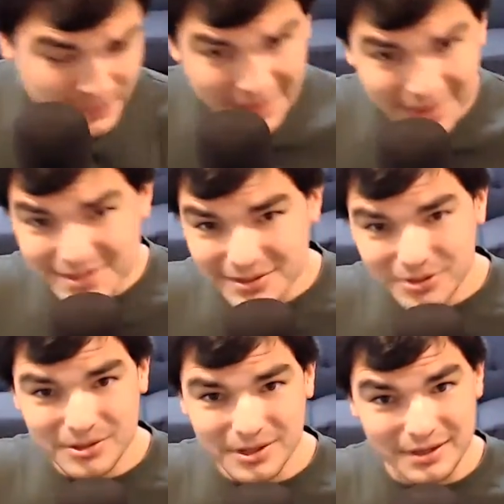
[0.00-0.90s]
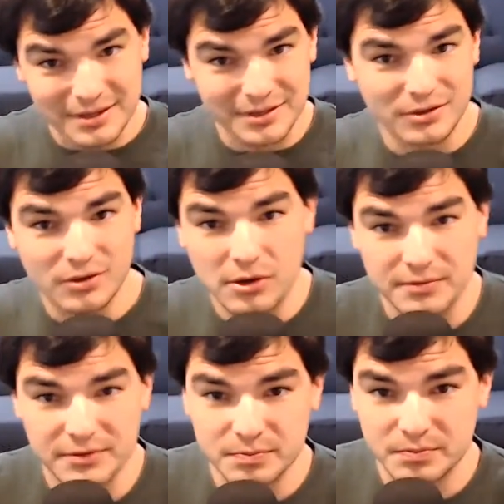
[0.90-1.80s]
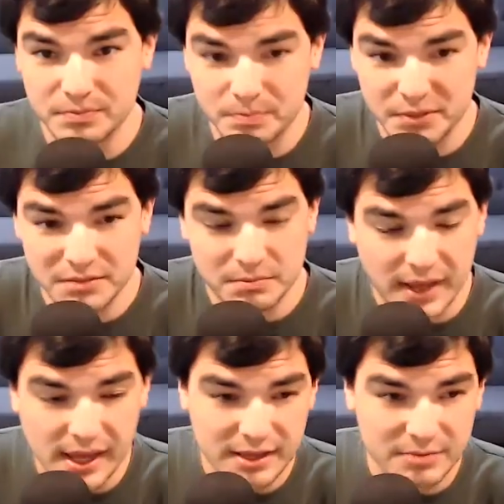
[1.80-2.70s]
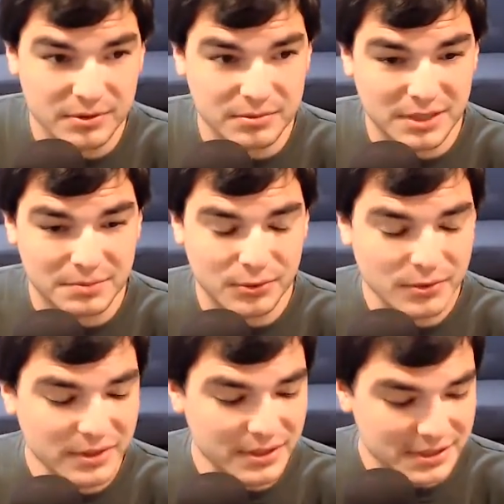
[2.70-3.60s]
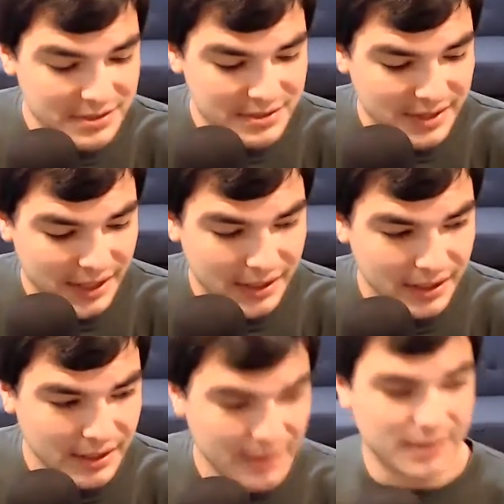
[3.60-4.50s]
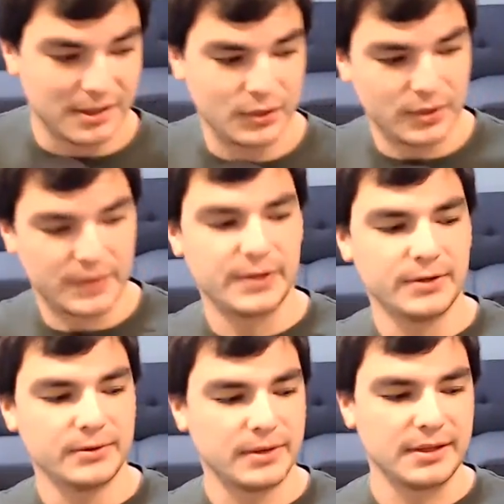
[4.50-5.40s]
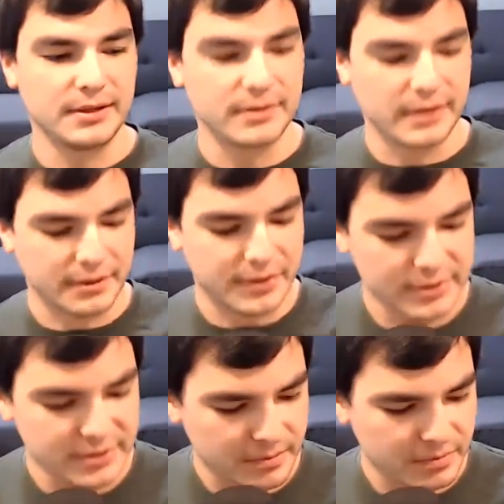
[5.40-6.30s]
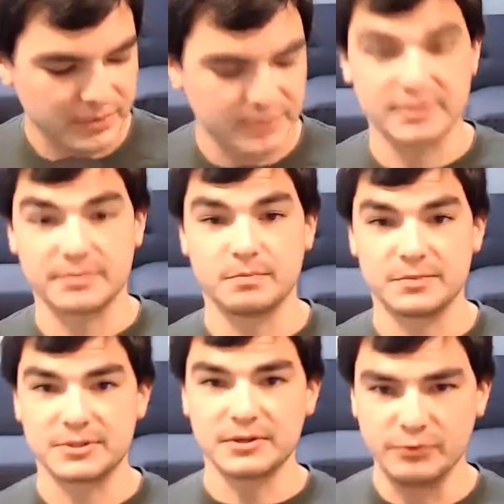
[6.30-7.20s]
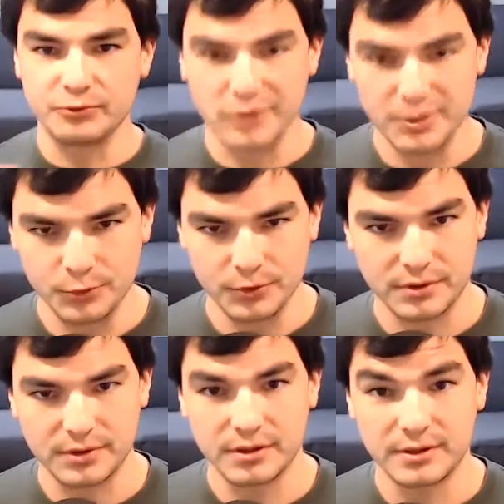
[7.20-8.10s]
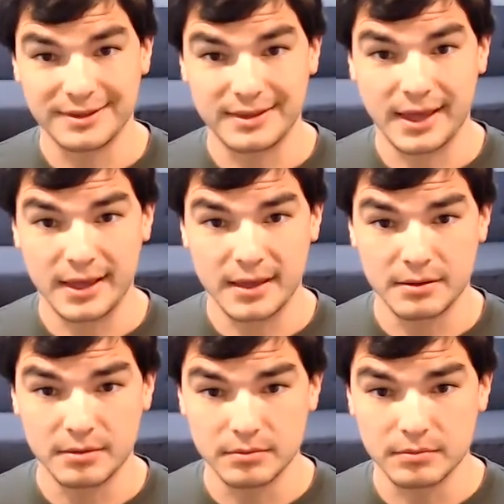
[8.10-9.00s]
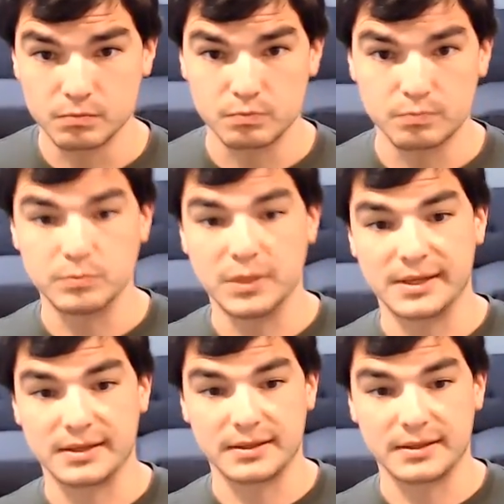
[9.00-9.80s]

that's a little like off the beaten path, but my point is that there's a certain framework that like